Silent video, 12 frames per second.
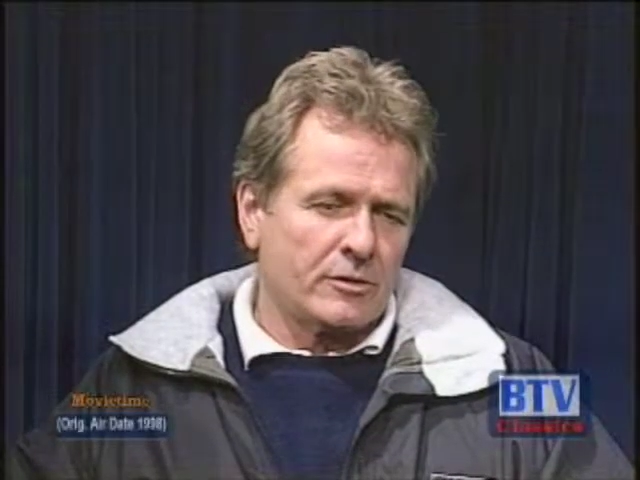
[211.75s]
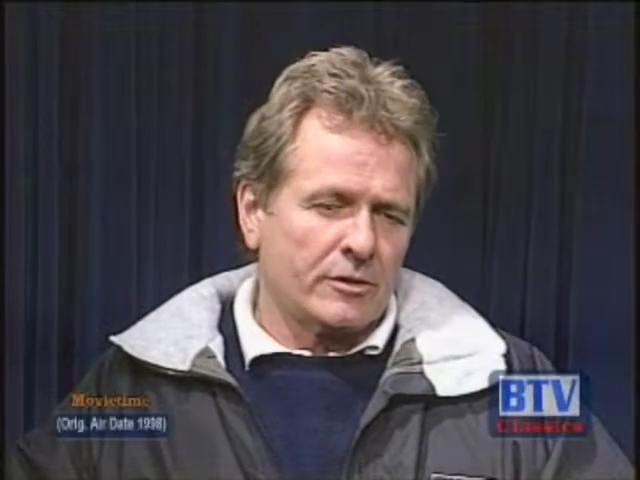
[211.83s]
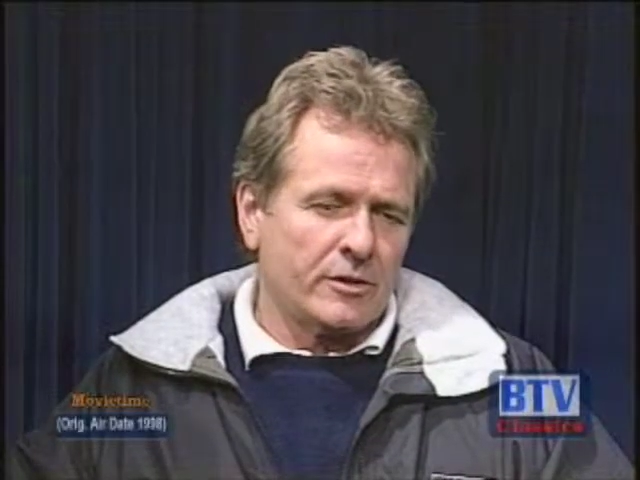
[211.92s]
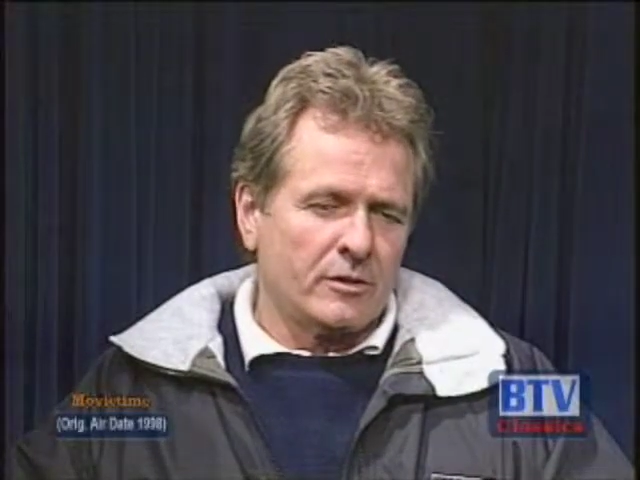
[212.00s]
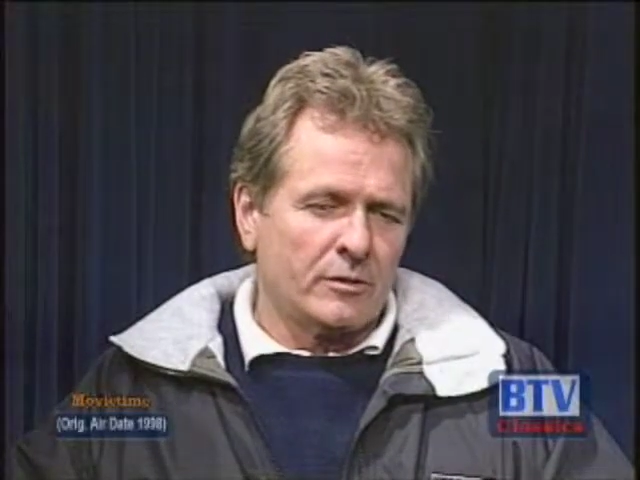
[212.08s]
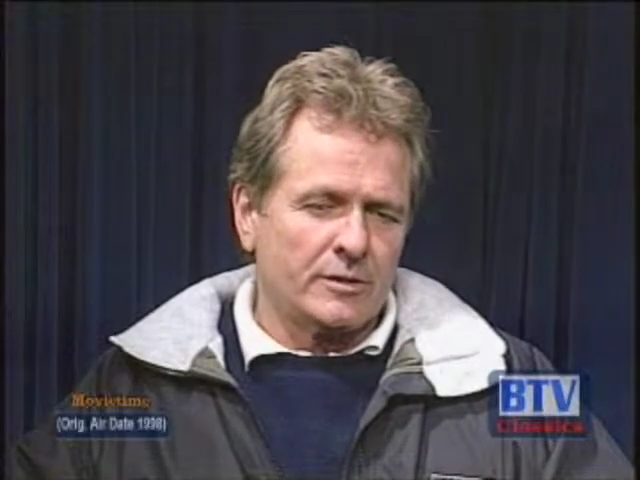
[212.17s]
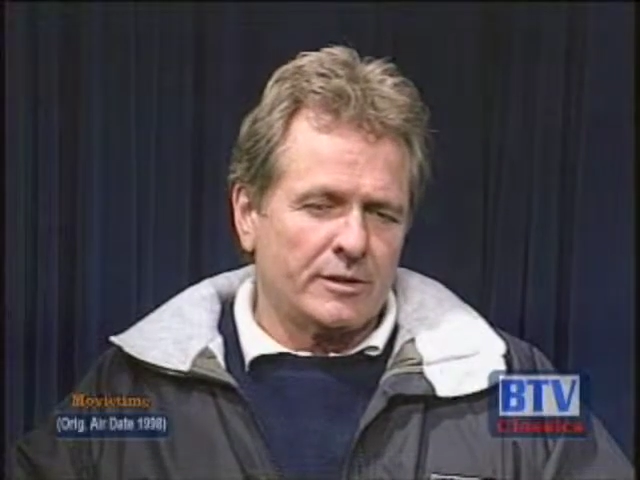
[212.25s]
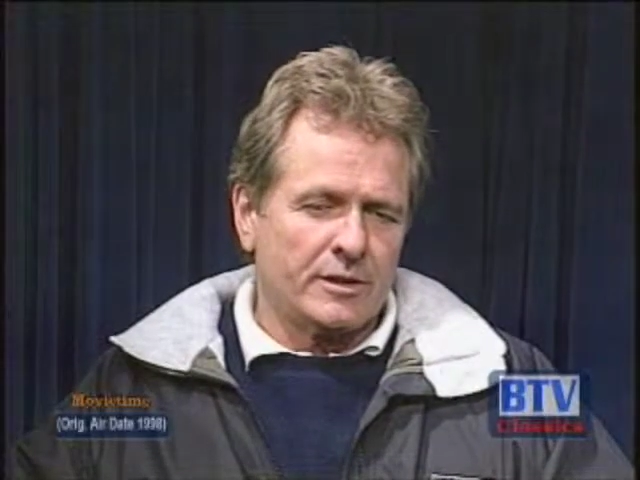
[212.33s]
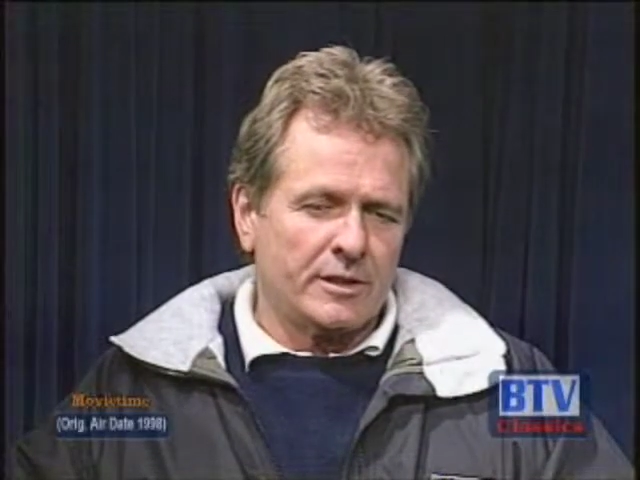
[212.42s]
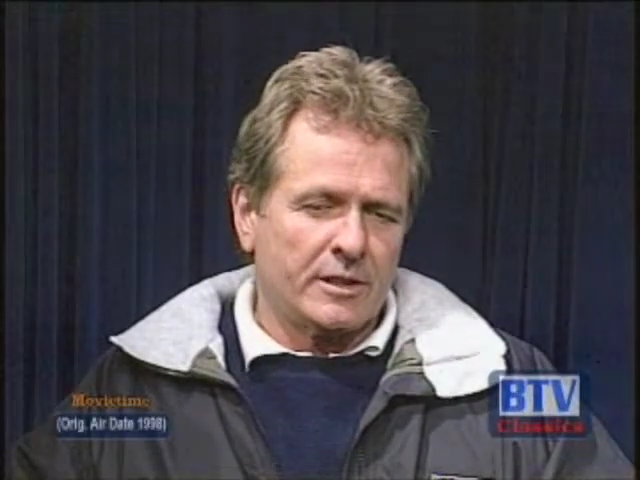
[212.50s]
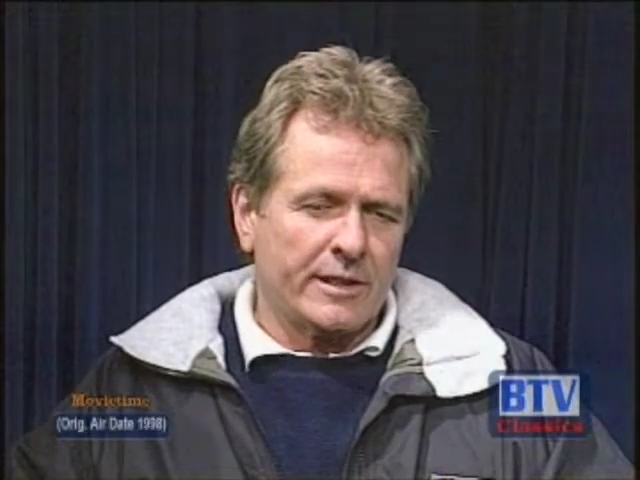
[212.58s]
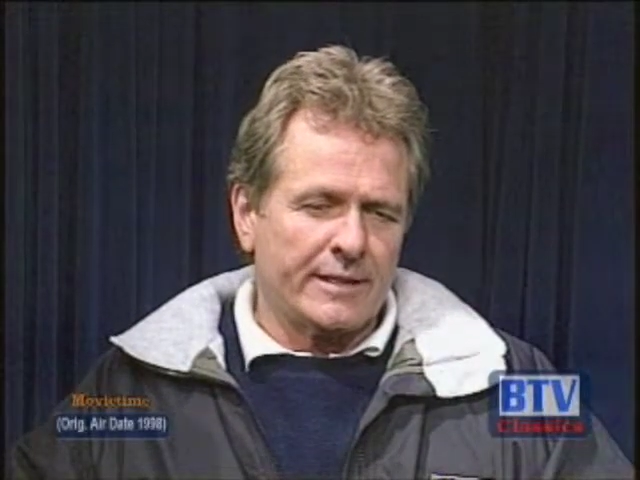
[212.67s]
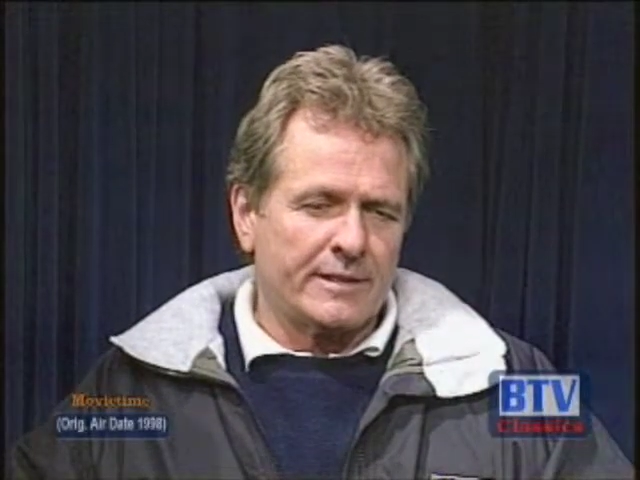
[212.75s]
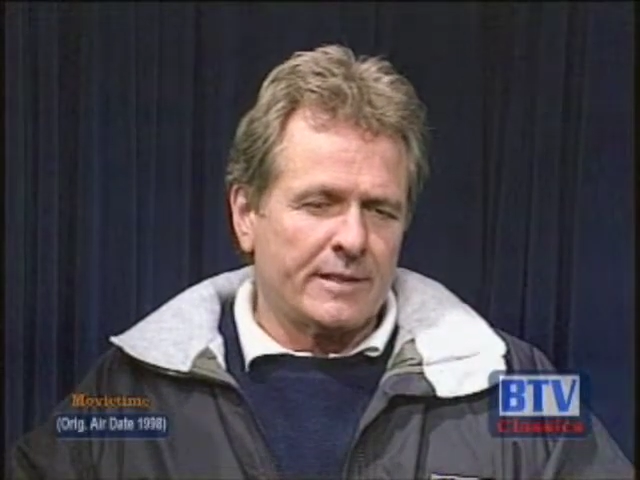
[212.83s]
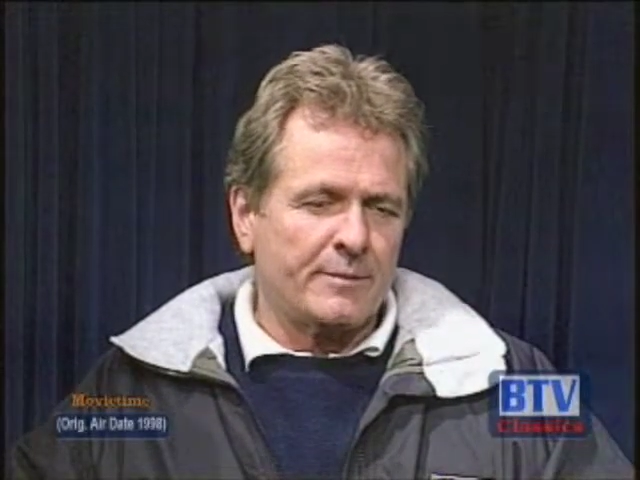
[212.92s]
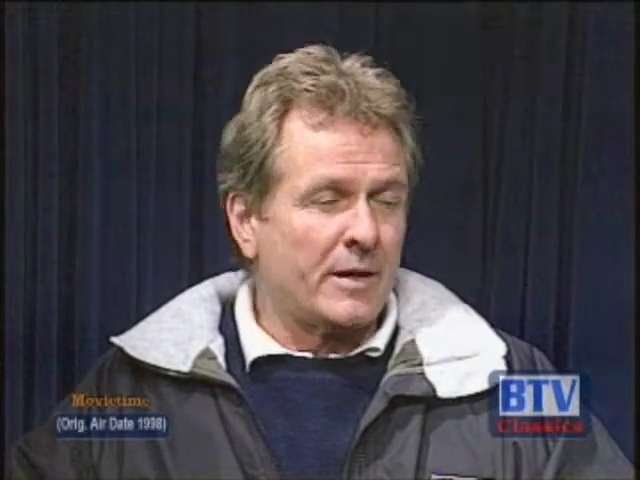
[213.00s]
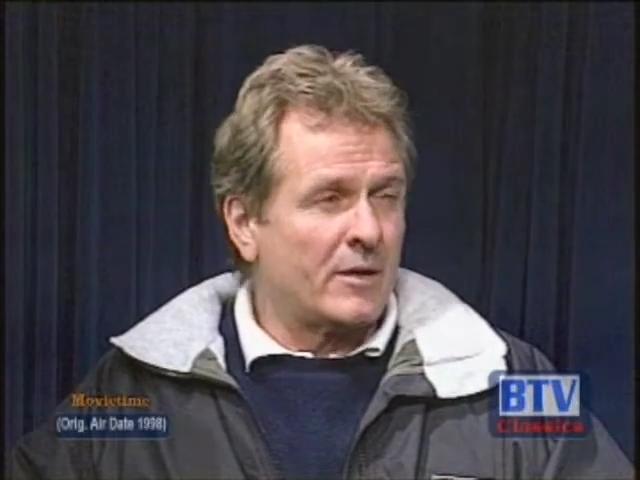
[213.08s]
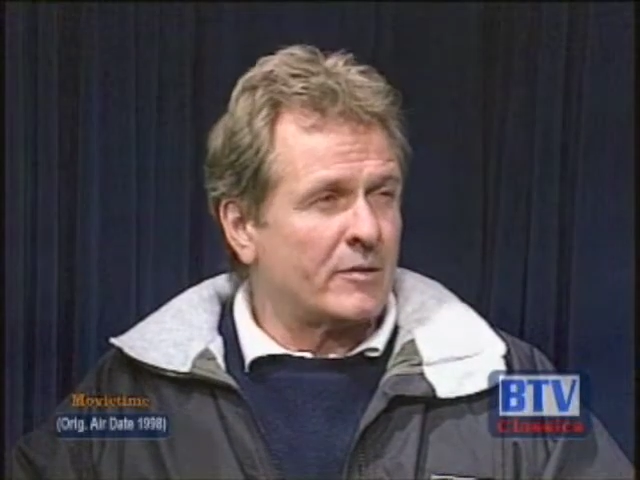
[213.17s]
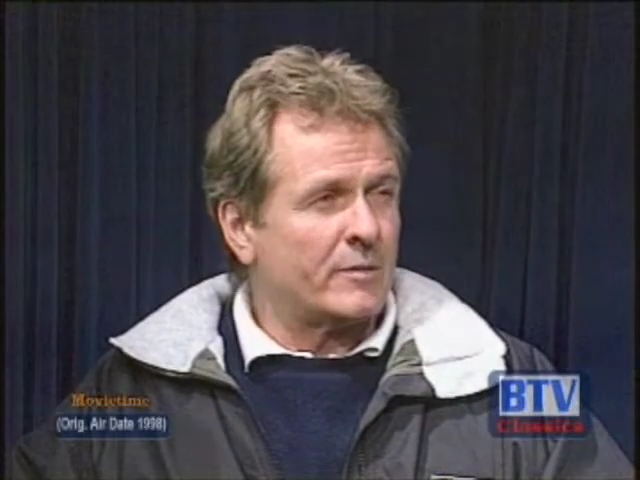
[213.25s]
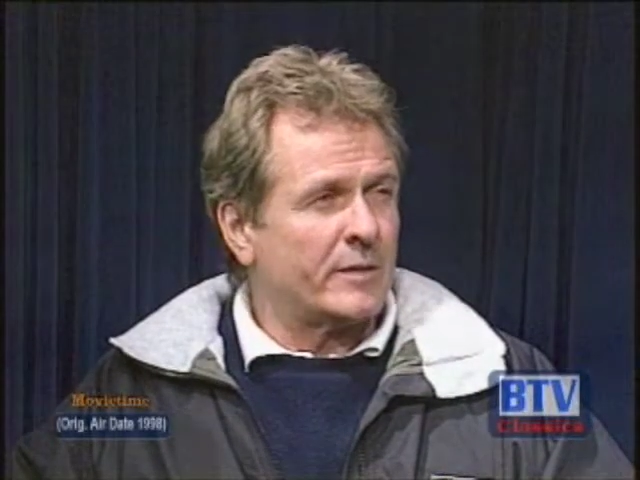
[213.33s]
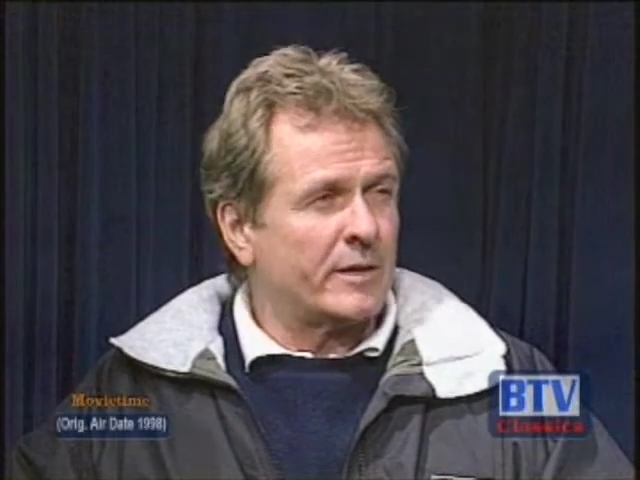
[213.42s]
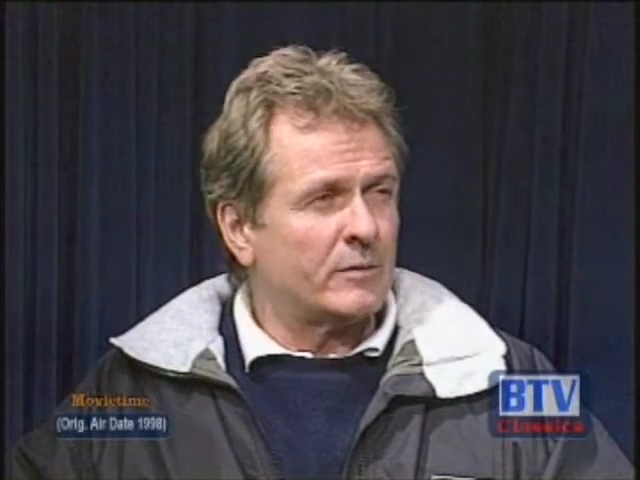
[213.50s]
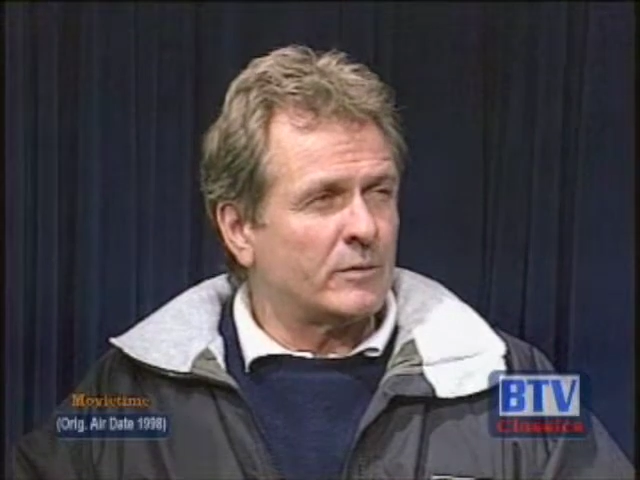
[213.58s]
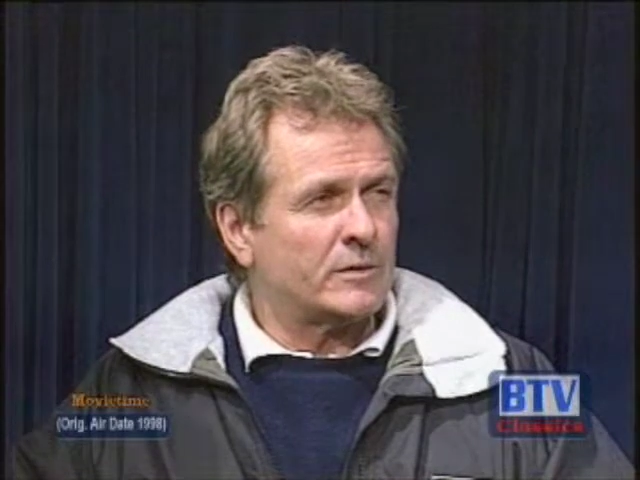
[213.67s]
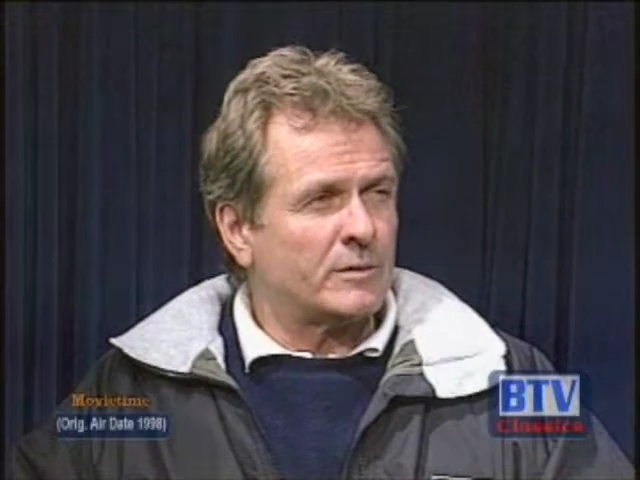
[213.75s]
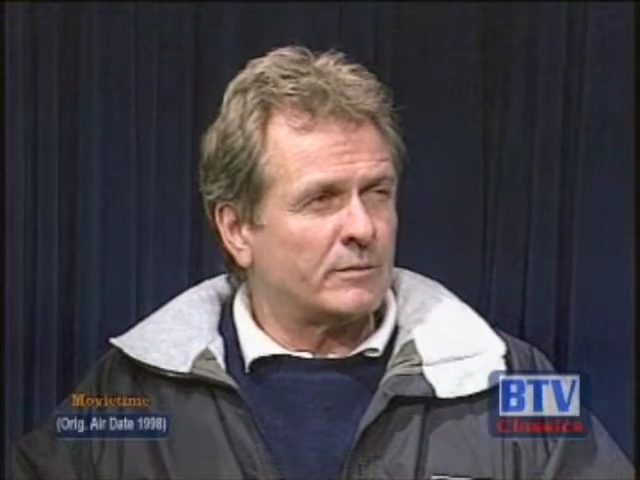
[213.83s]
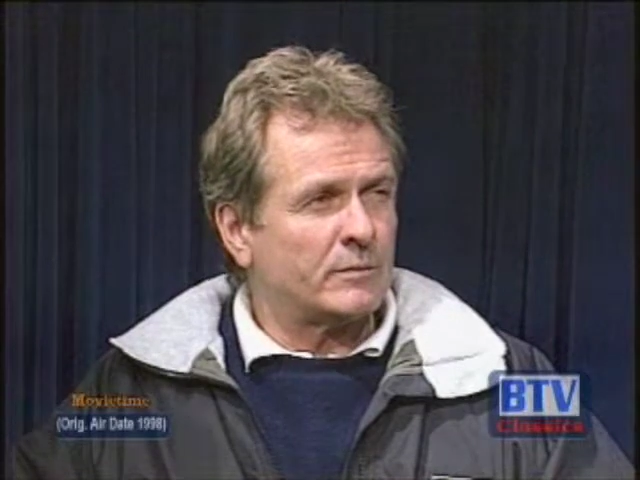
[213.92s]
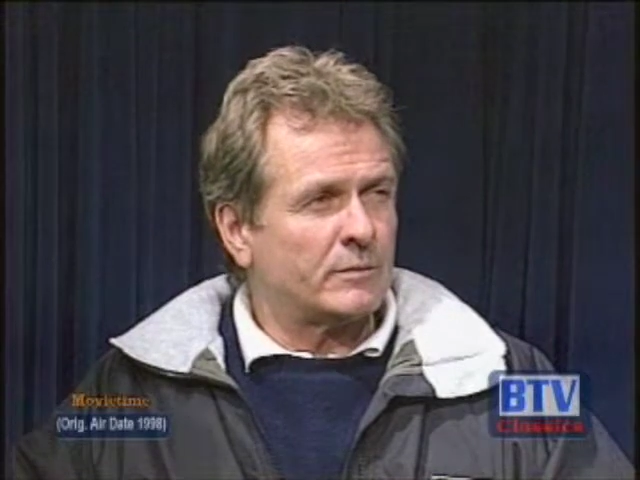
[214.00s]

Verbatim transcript: You know, it's the uh, matter Man was